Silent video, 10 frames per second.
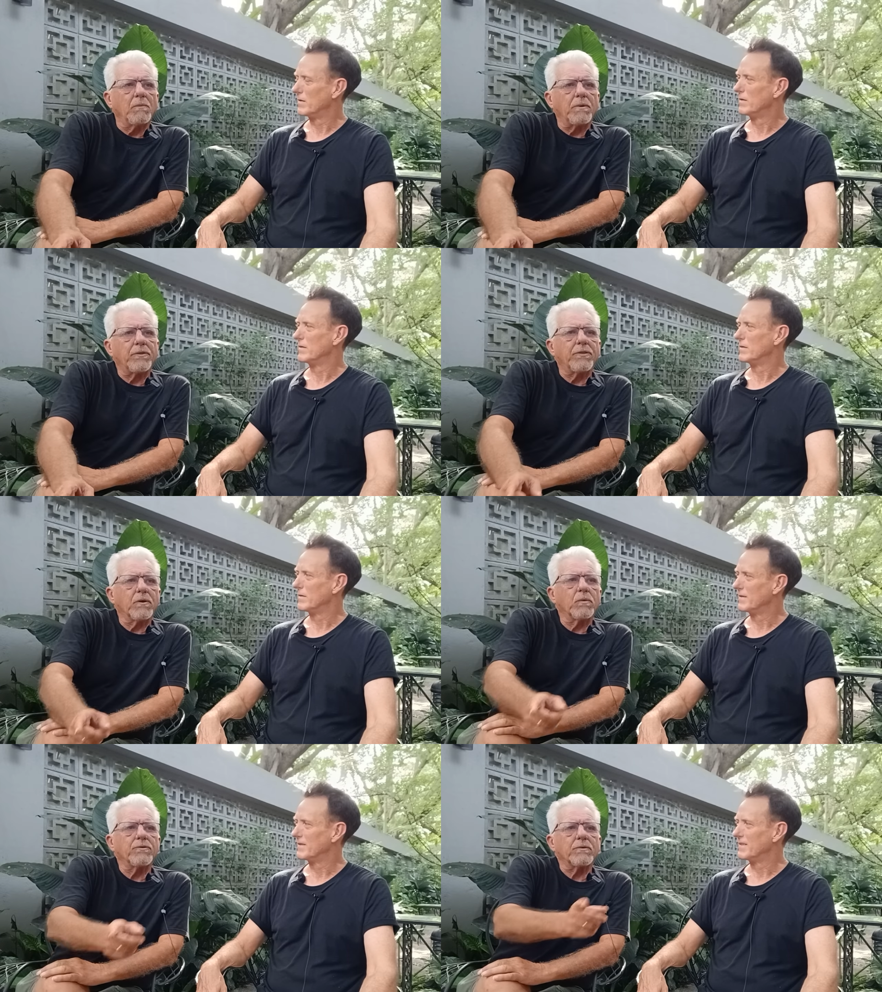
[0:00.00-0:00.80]
Speaker 1: But
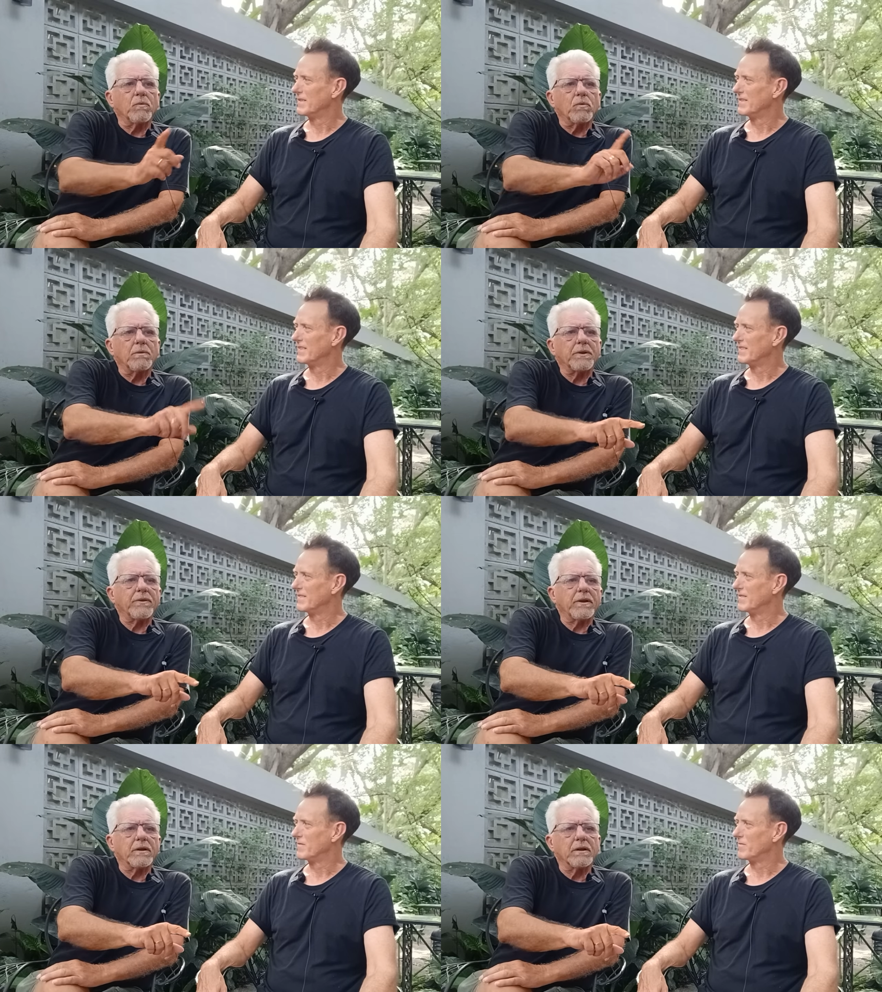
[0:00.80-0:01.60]
there was a woman
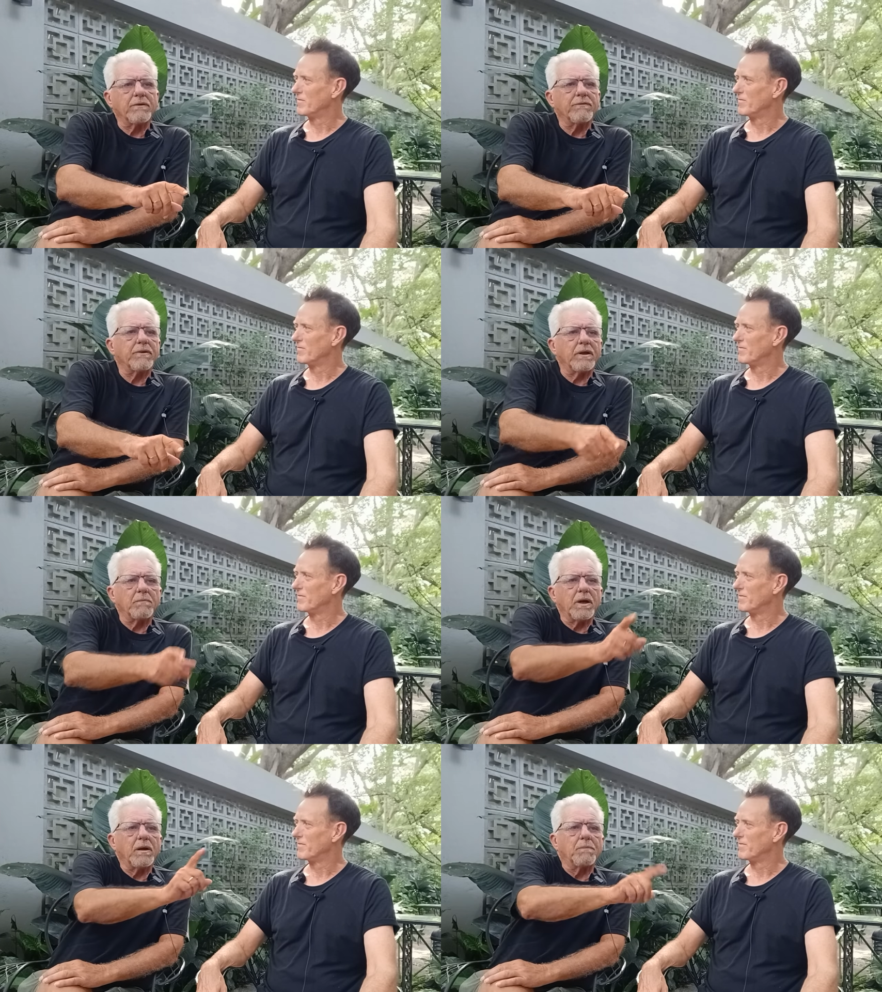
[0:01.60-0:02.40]
that lived in
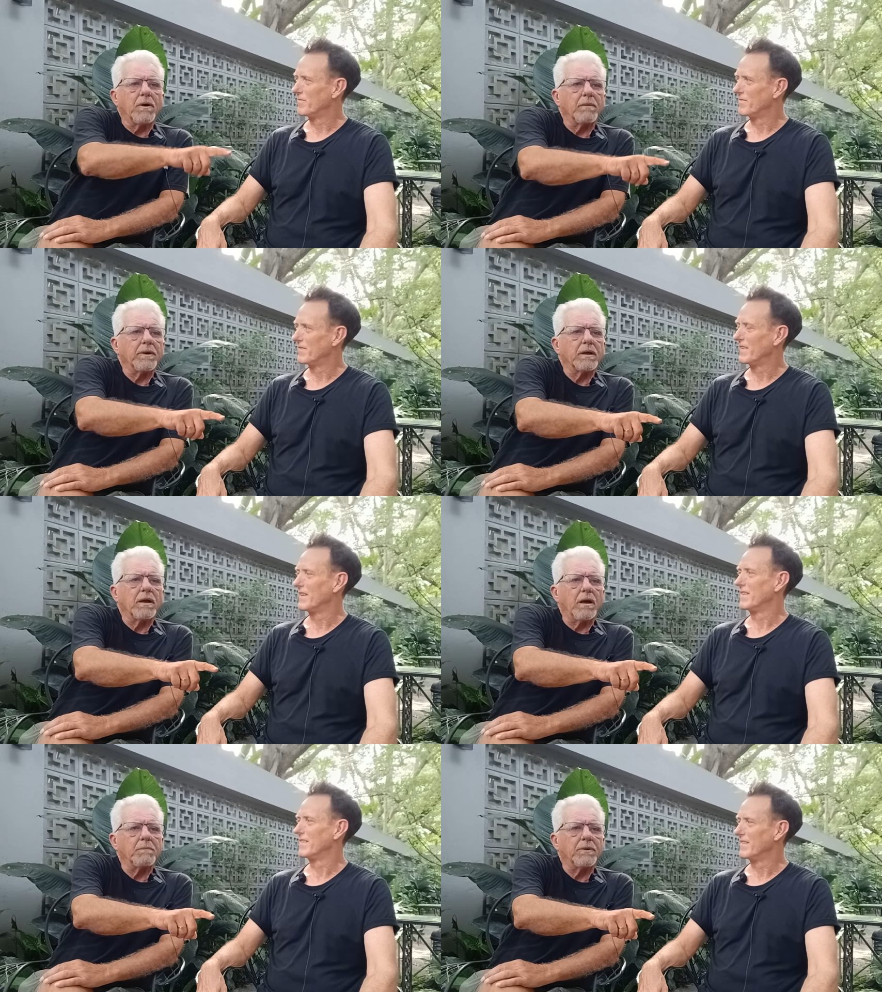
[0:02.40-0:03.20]
my apartment
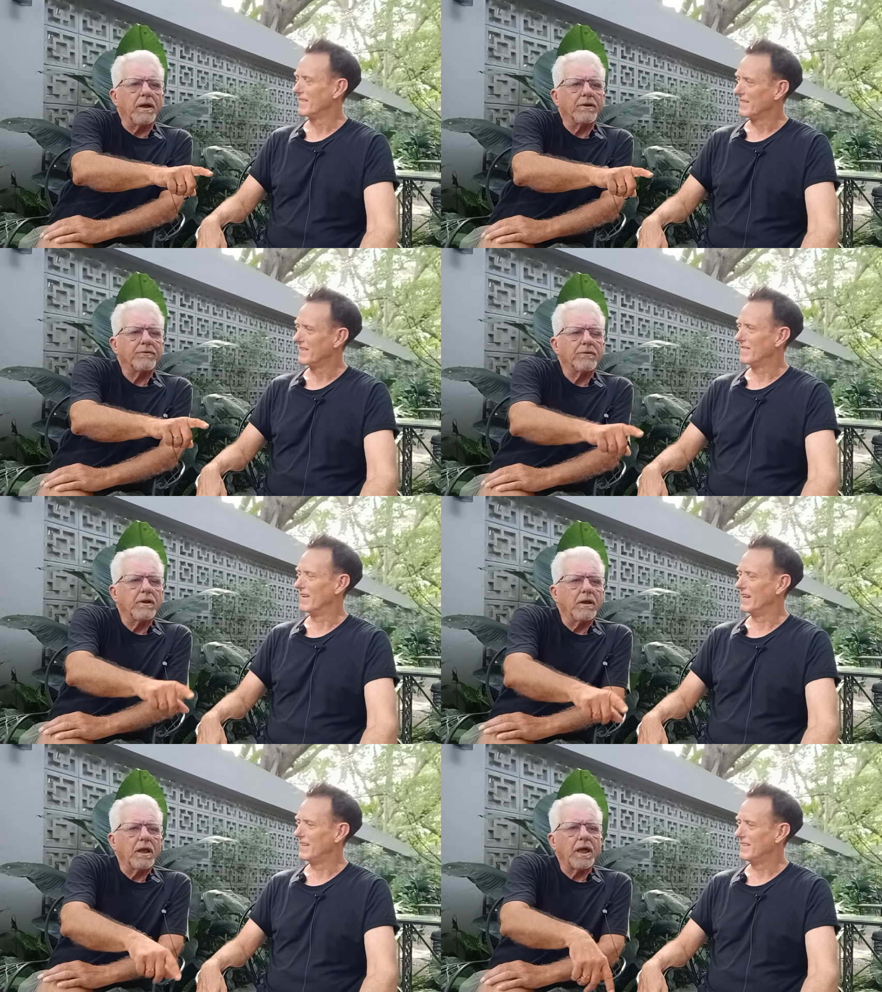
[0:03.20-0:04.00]
complex,
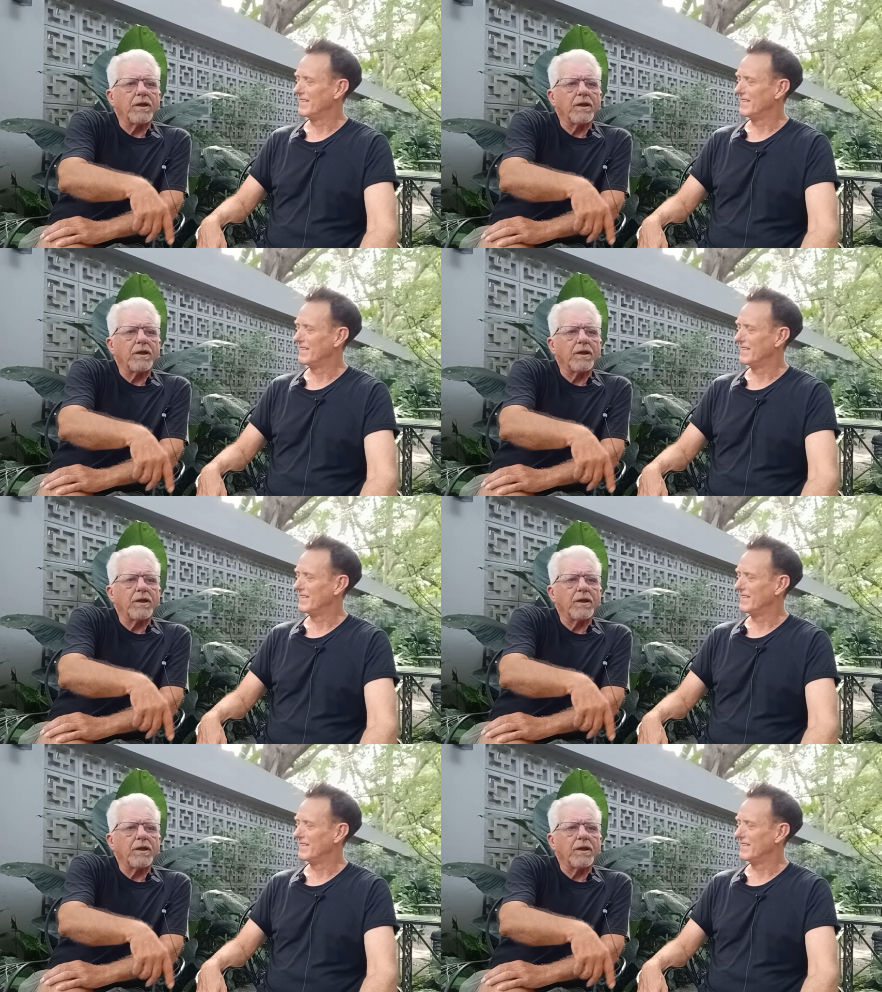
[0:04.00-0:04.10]
right.